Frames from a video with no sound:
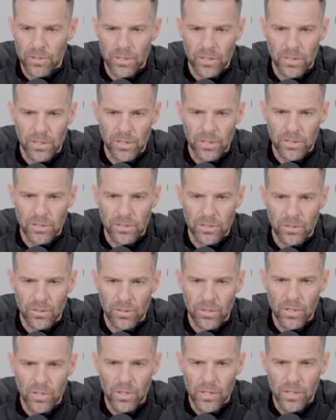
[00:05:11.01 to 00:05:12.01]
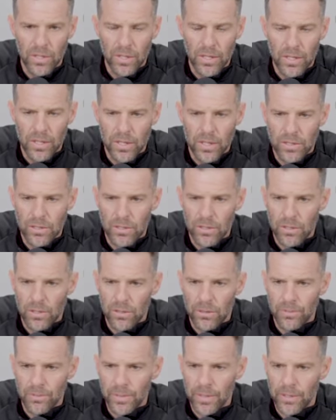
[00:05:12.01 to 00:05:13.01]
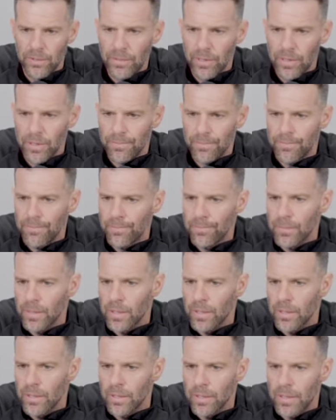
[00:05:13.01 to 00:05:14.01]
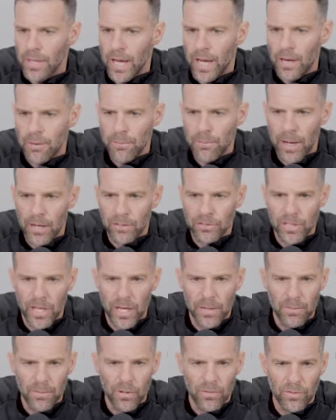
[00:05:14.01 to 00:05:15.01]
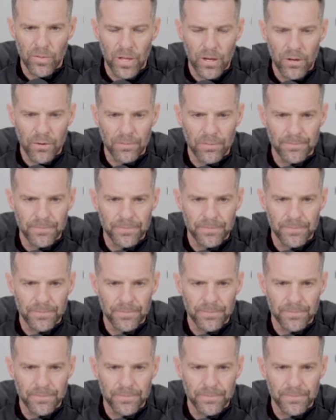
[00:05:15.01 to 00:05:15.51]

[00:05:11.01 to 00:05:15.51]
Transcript: So it's a little bit of a cat and mouse game over there.